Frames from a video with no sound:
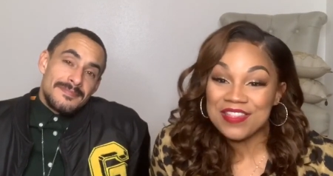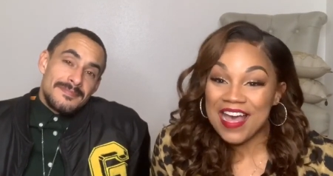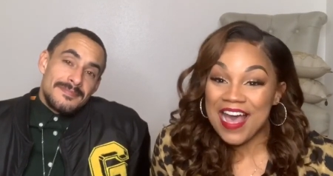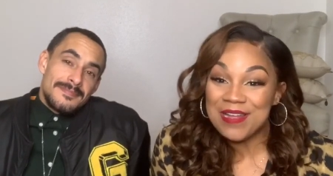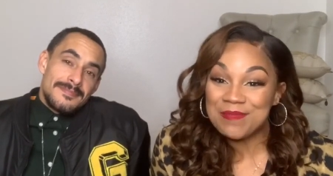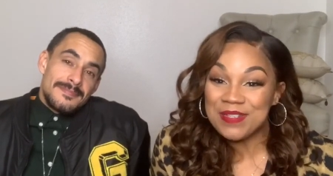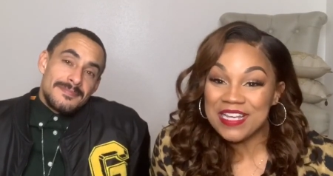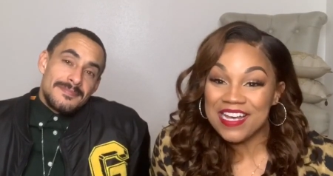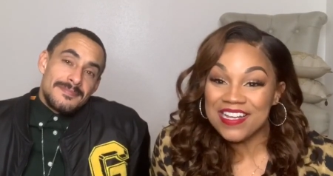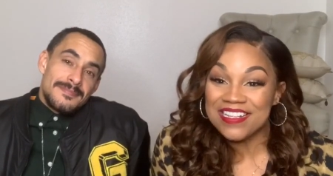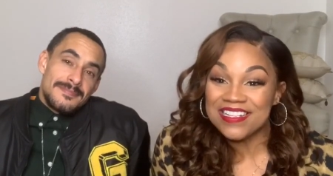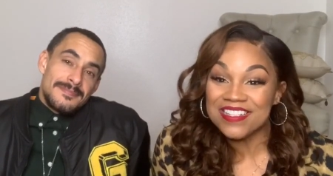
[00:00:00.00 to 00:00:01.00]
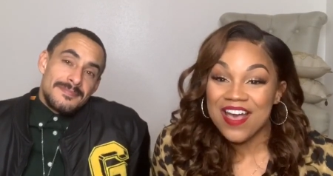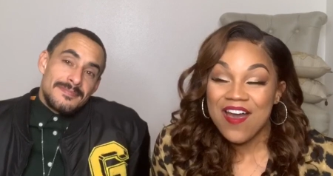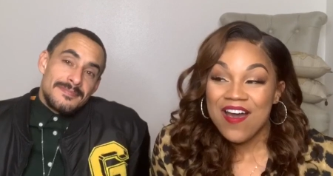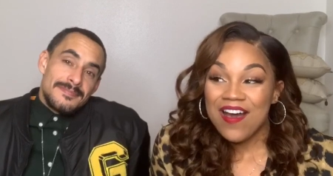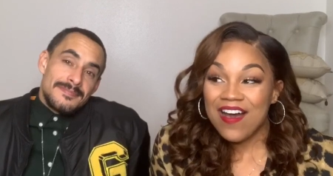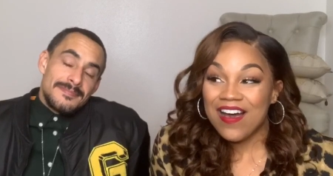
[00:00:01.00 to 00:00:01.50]
Speaker 1: that because
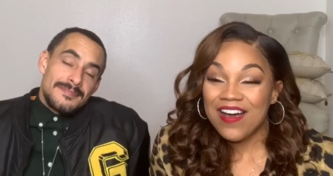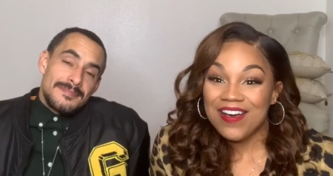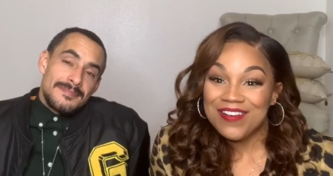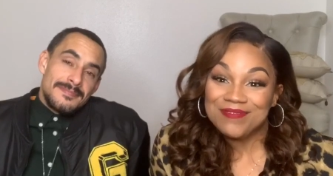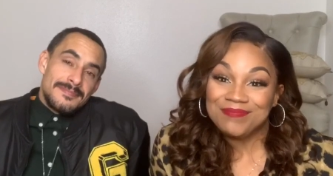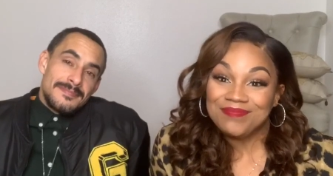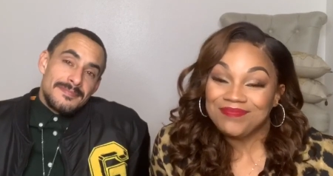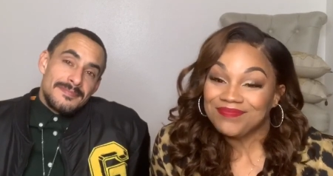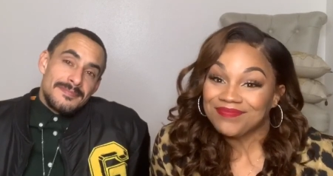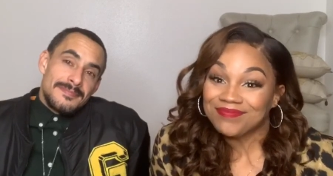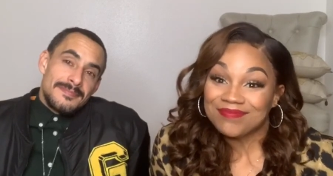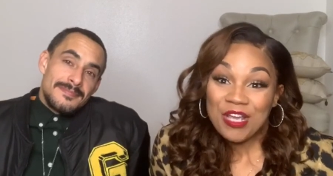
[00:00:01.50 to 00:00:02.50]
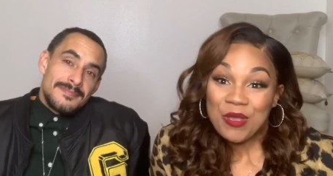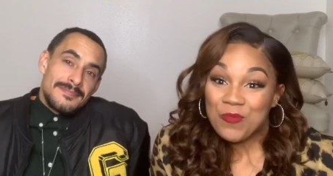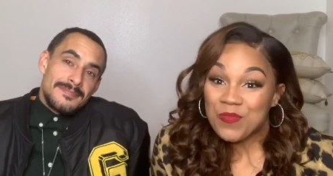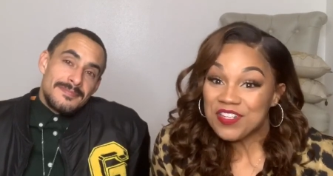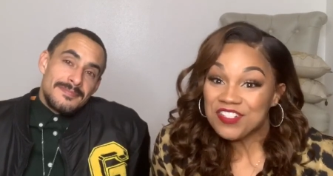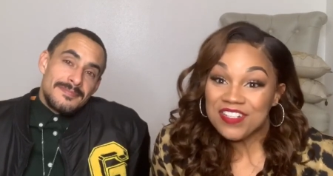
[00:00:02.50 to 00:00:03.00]
um,
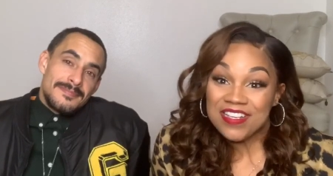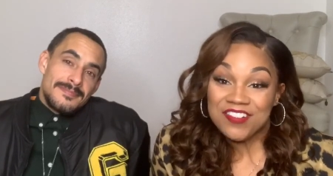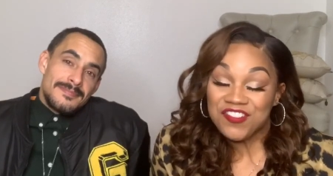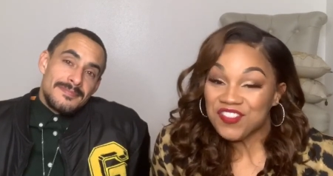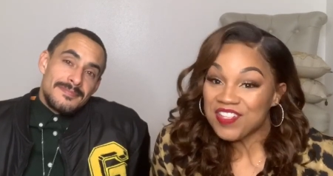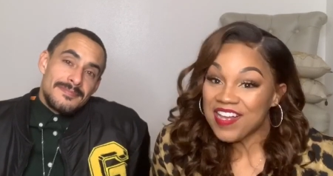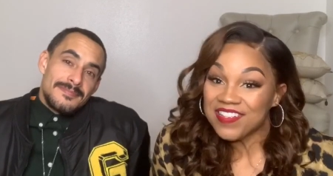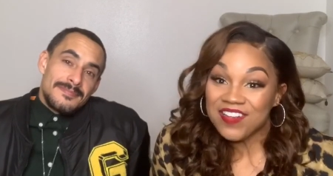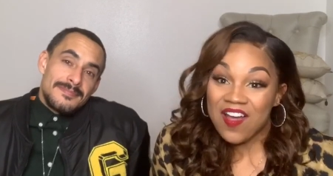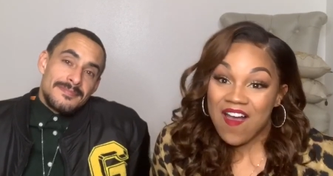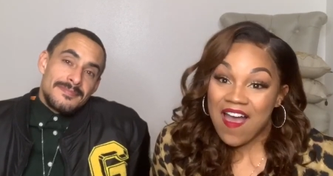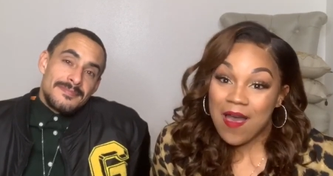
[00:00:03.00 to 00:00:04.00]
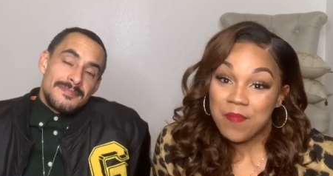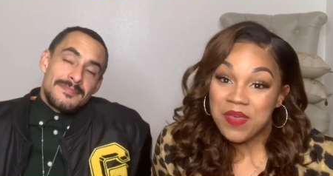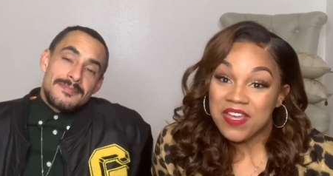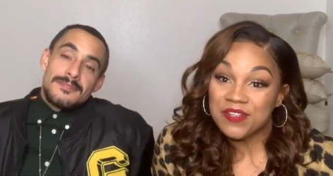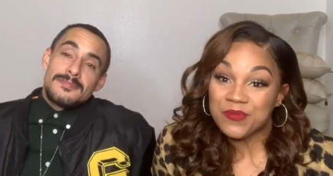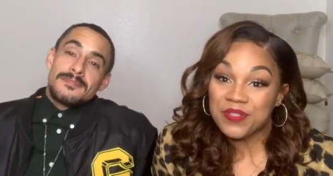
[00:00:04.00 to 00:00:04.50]
we it just has not
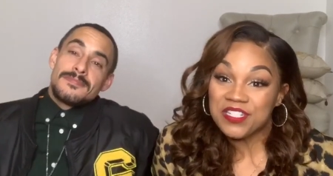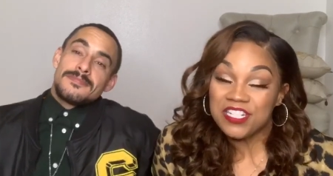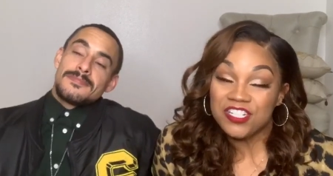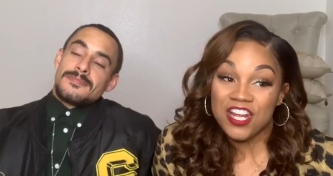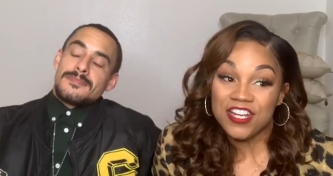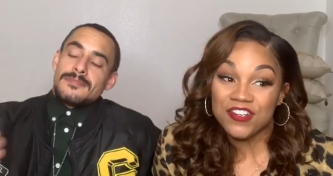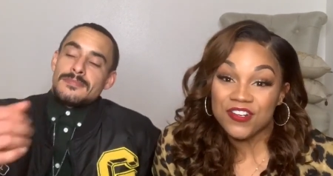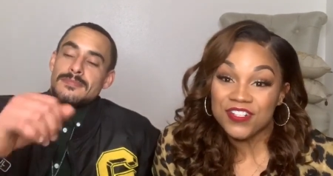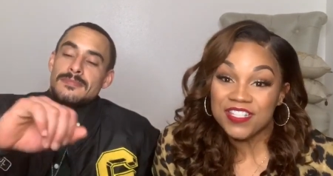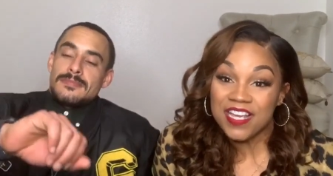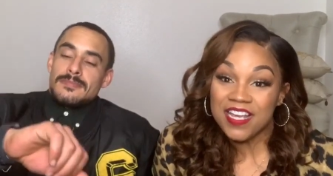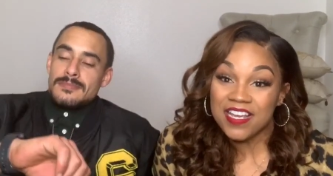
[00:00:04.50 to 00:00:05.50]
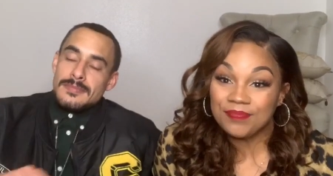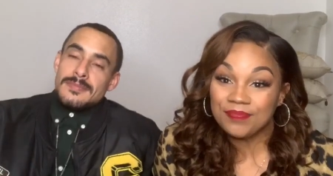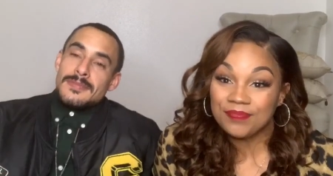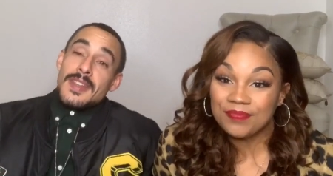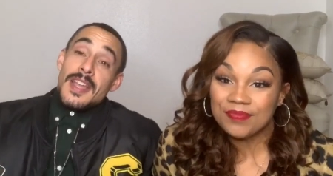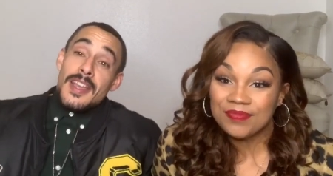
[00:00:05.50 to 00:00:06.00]
happened with T J nursing.
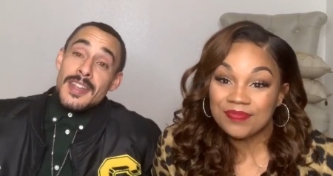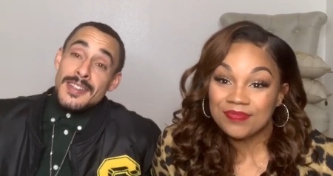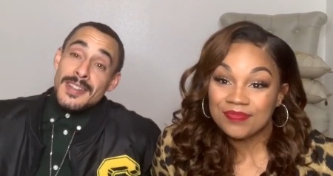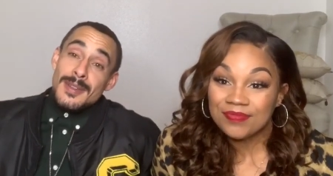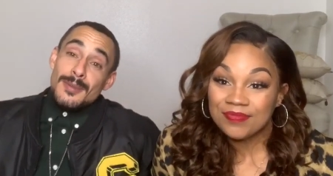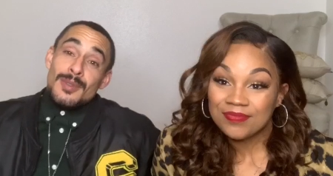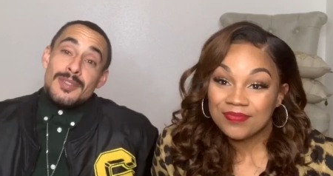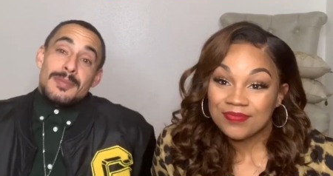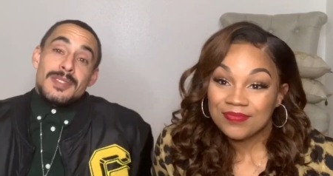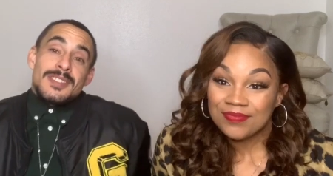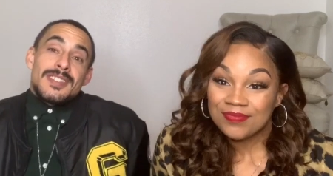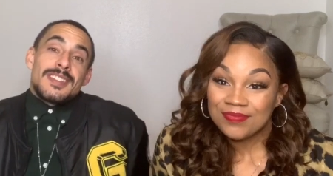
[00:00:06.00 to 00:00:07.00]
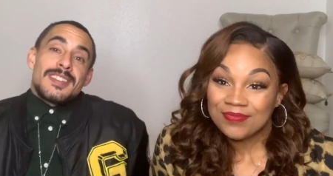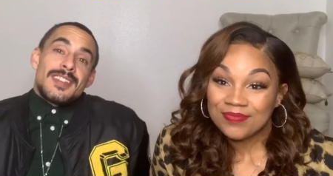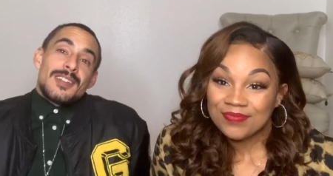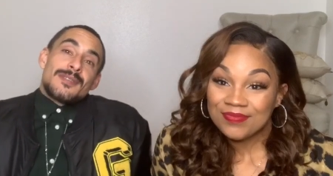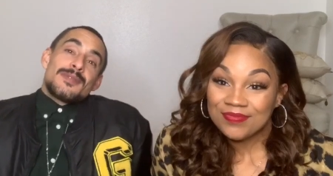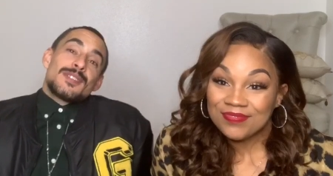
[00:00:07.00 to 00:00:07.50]
Speaker 2: And yet we've been sitting
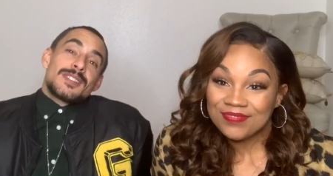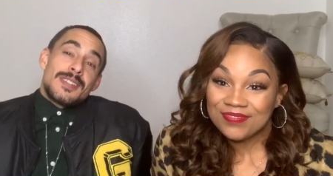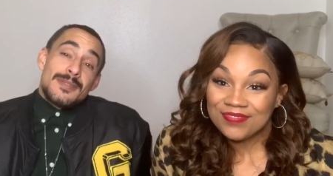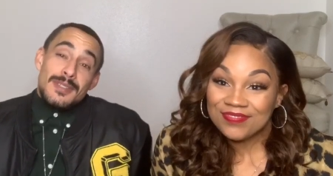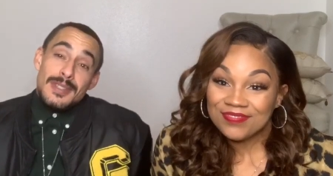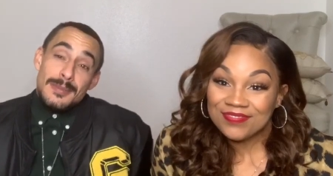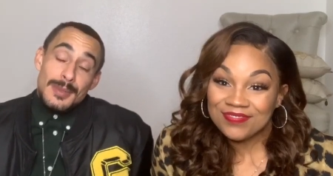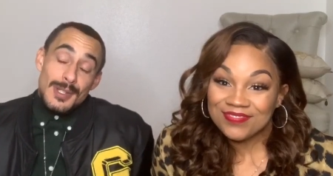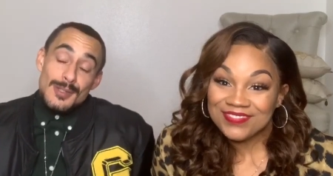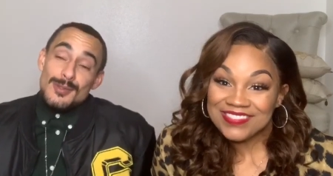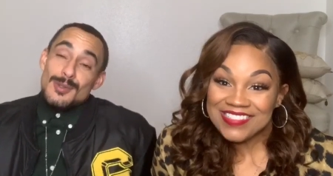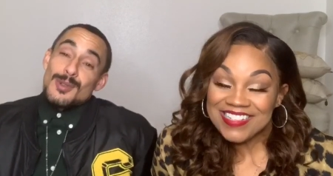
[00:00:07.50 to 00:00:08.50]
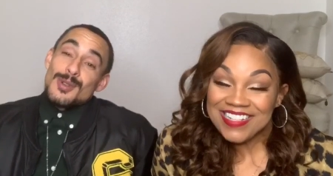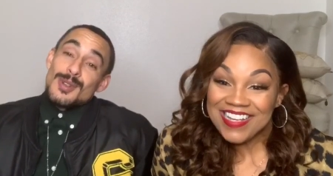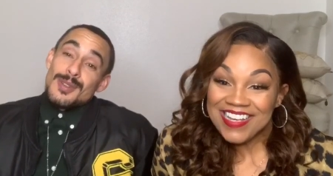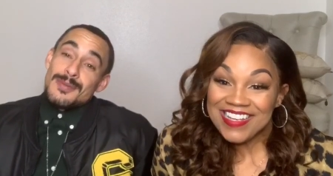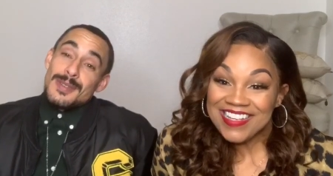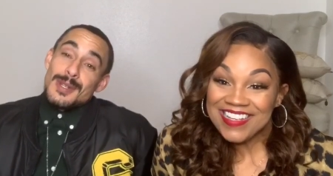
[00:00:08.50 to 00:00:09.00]
here for seventeen minutes
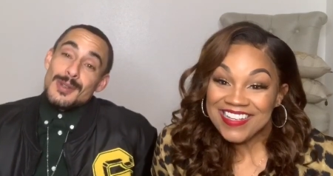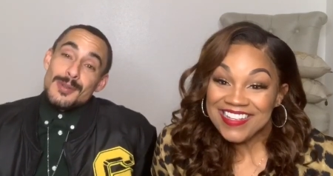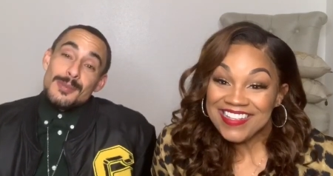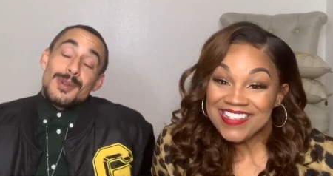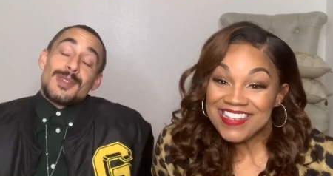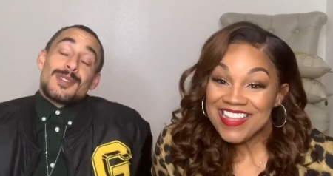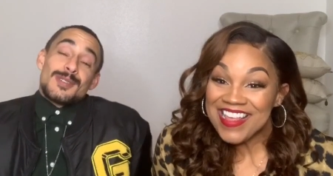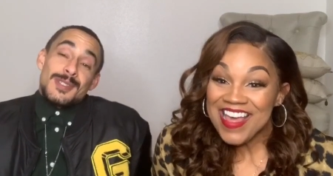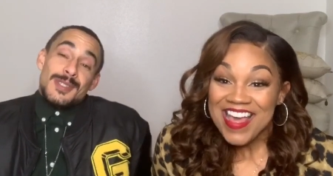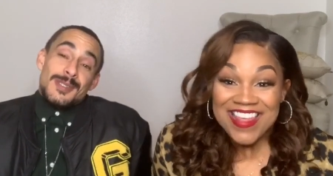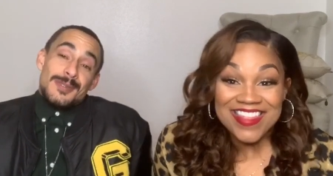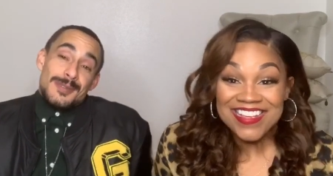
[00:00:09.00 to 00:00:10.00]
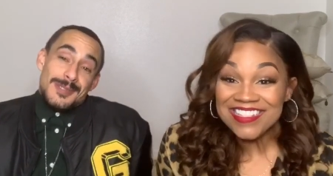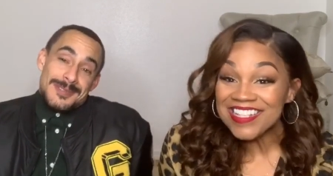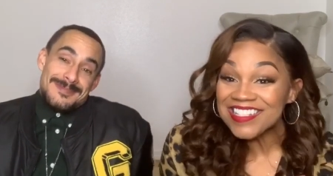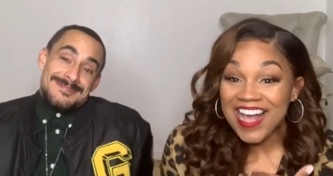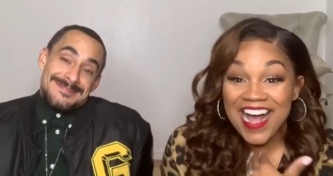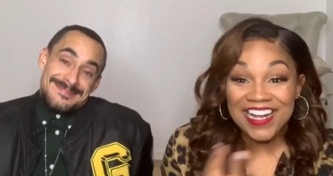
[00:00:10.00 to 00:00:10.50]
recording a video about ourselves.
Speaker 1: This
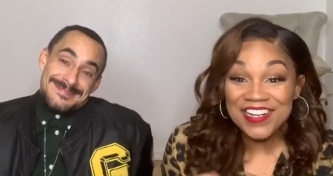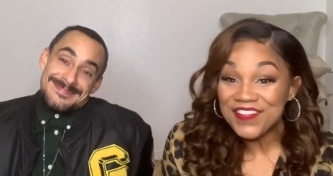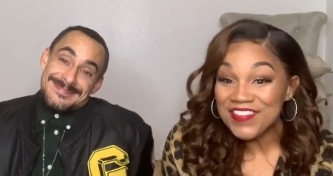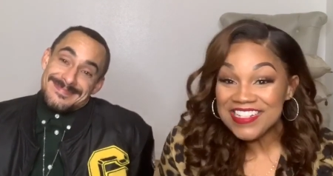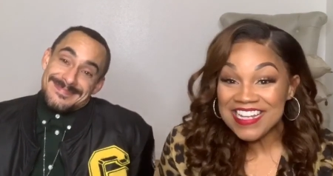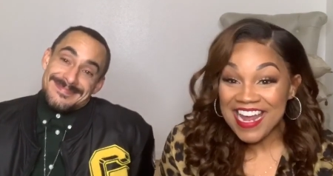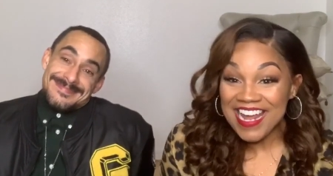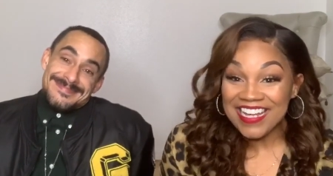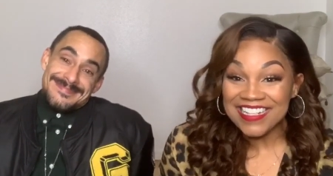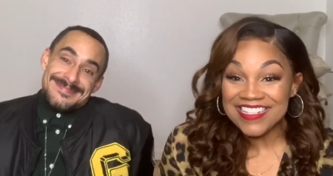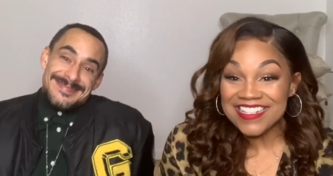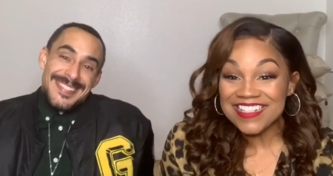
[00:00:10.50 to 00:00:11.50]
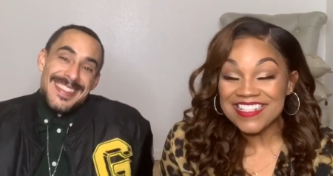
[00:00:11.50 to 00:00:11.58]
is kind of a date. This is